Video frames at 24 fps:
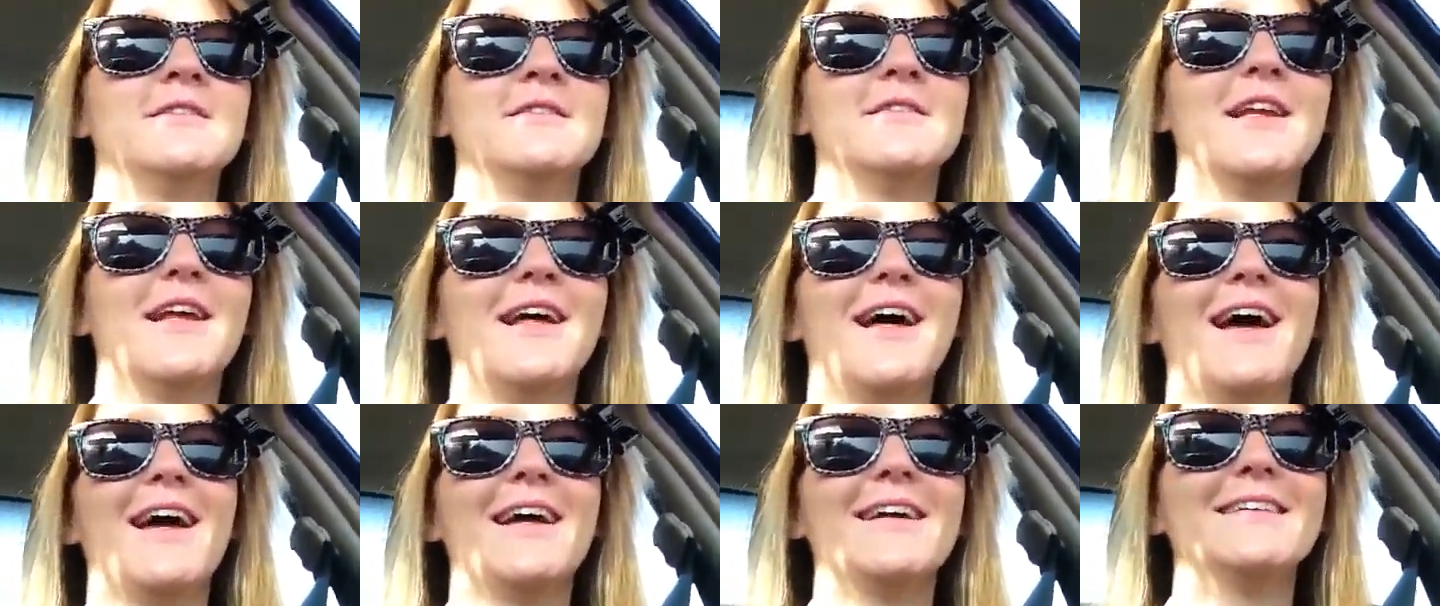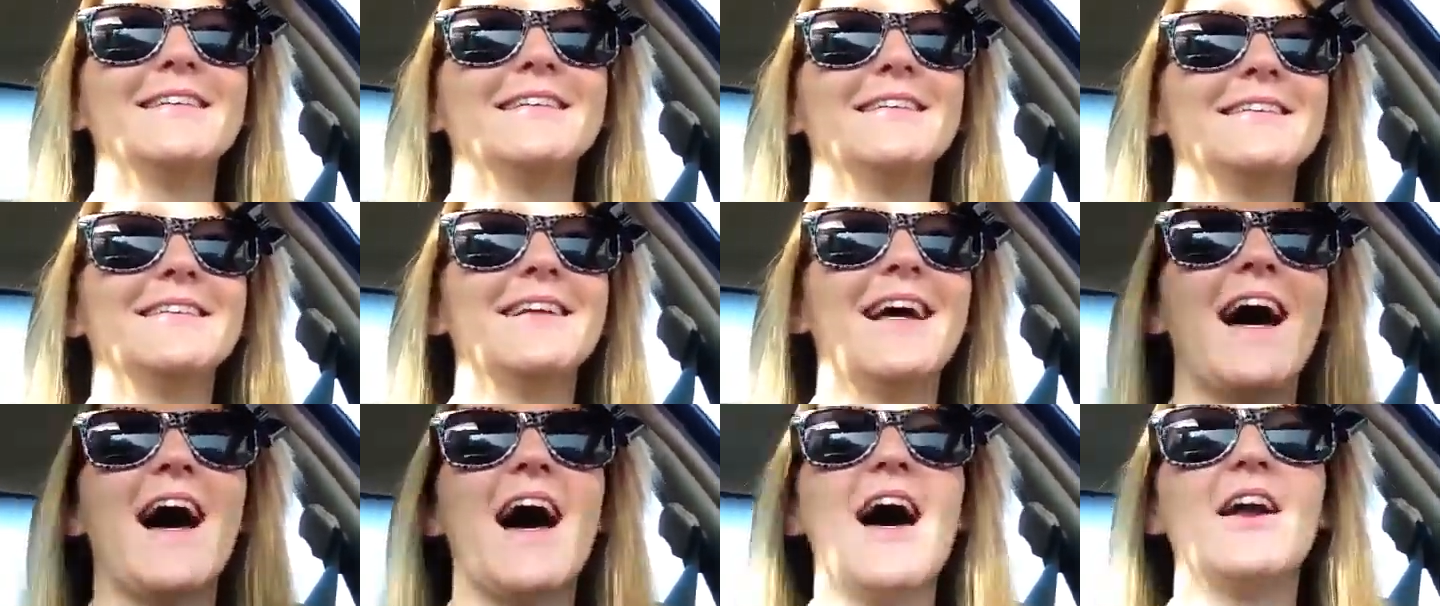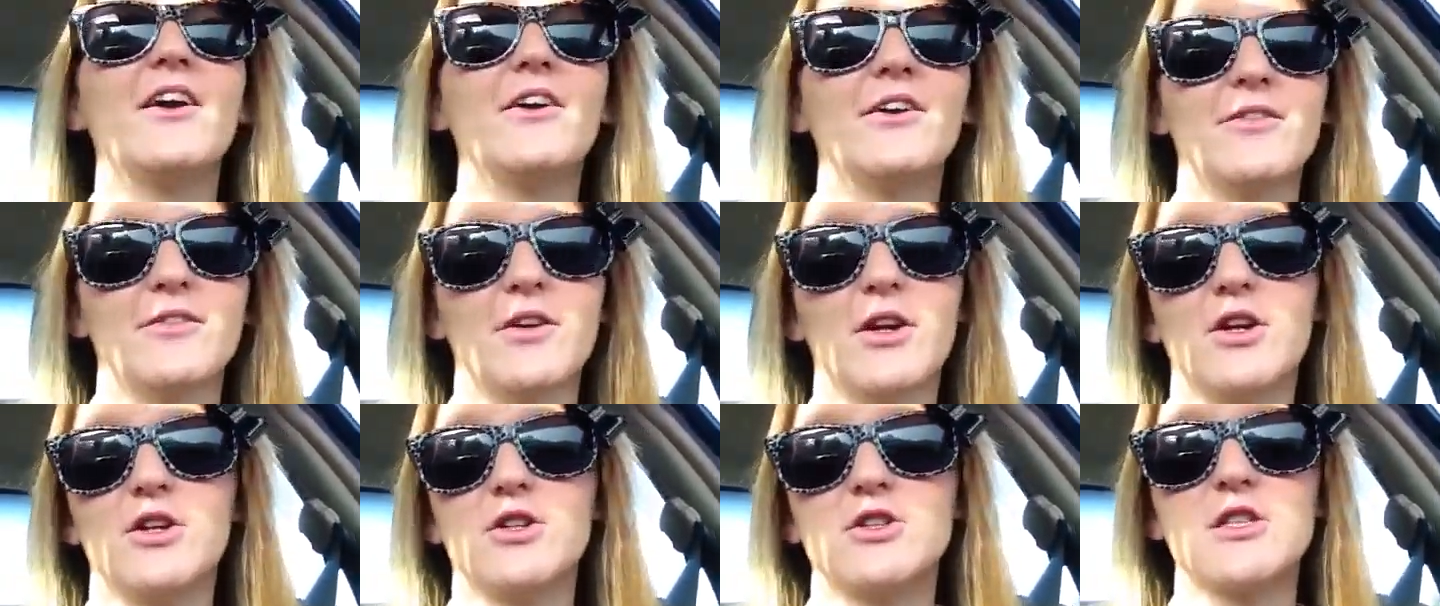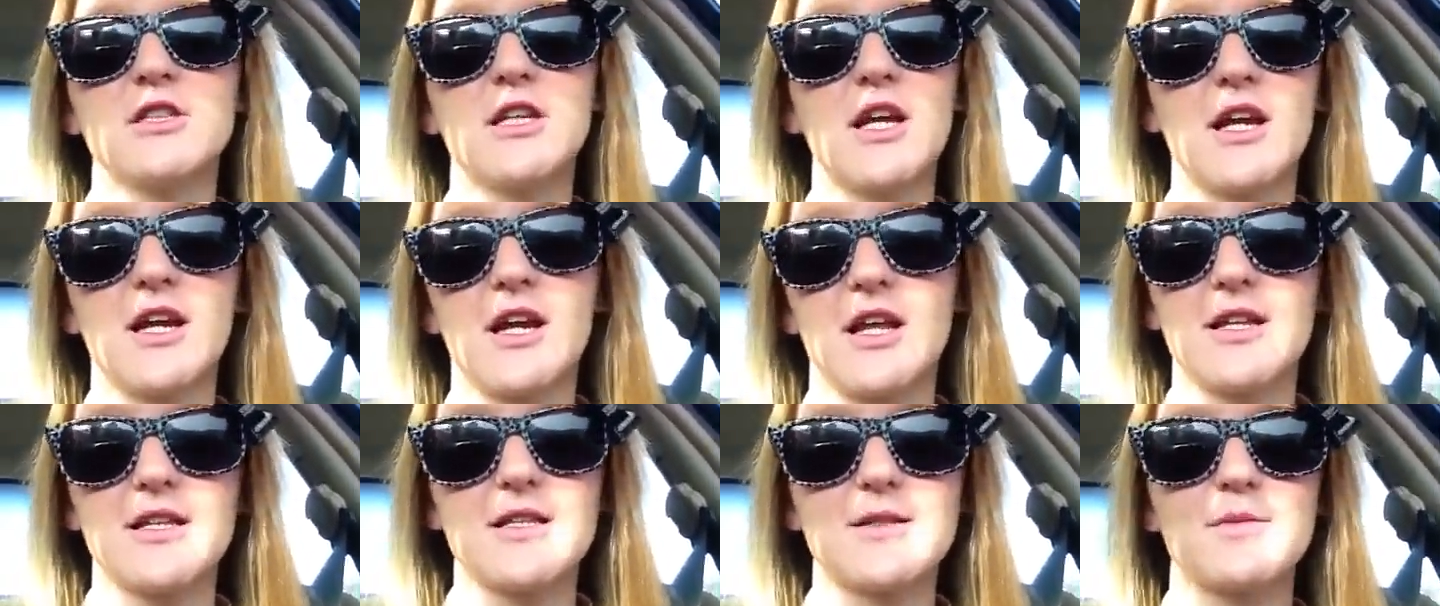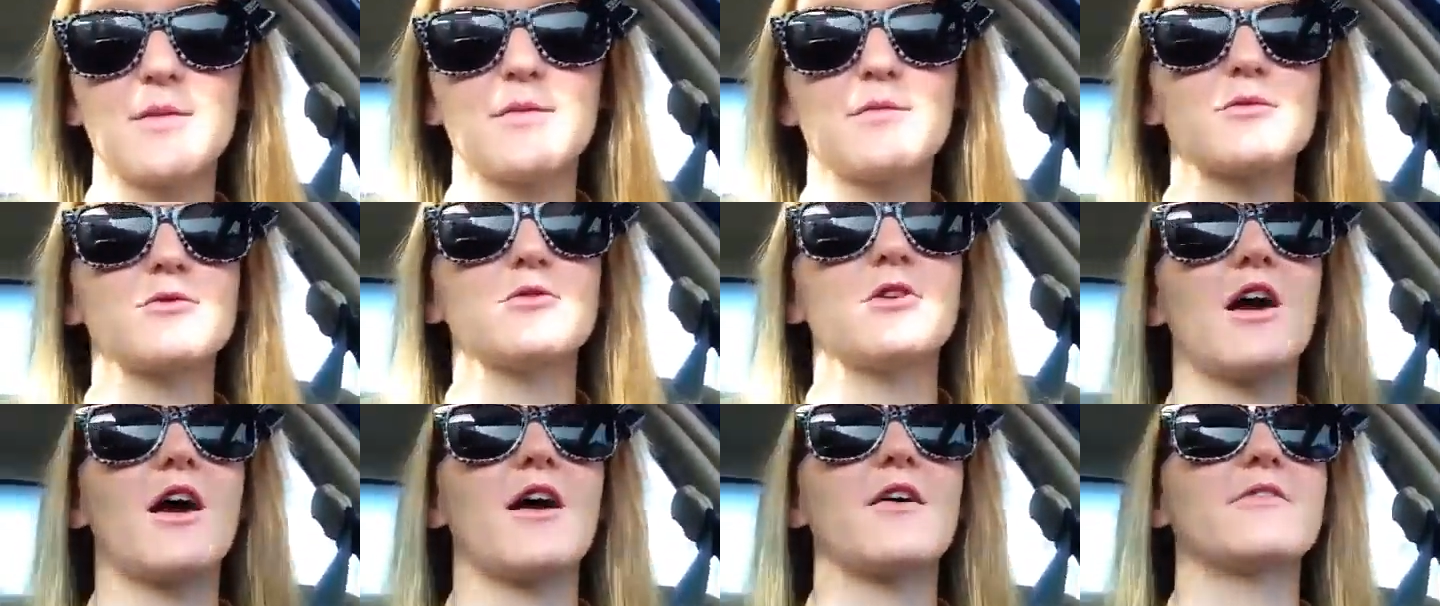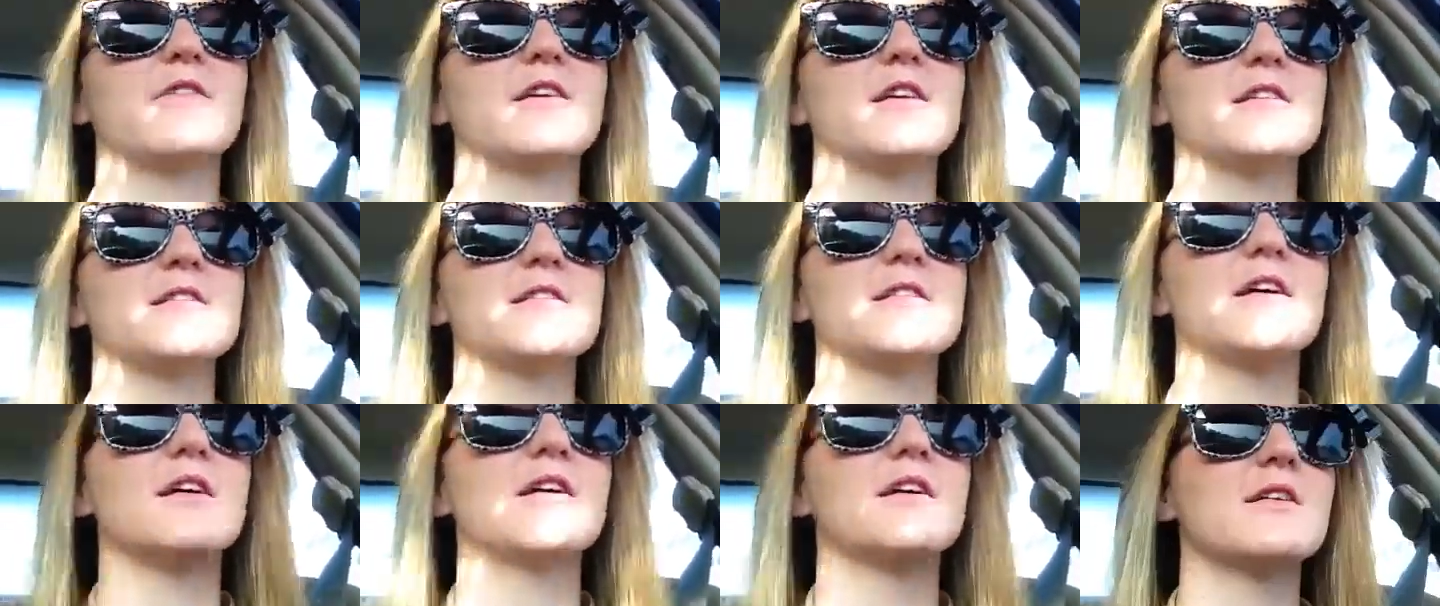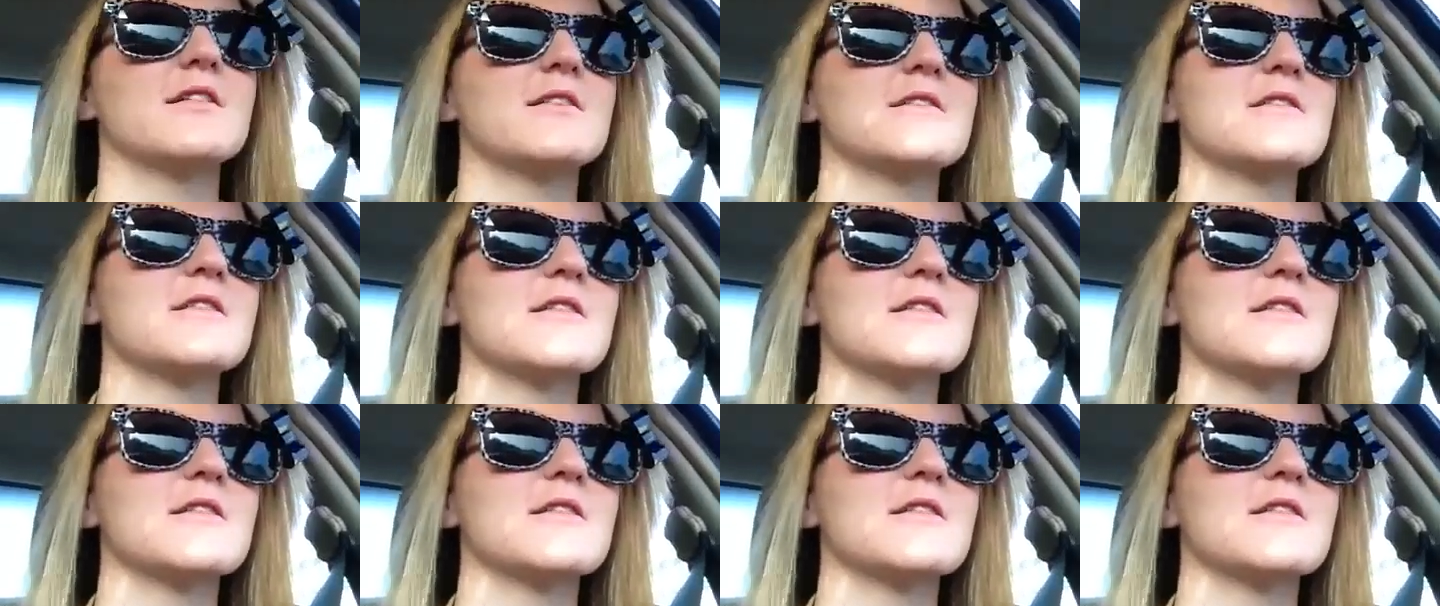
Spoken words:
But, like, I don't even understand how these people drive these days.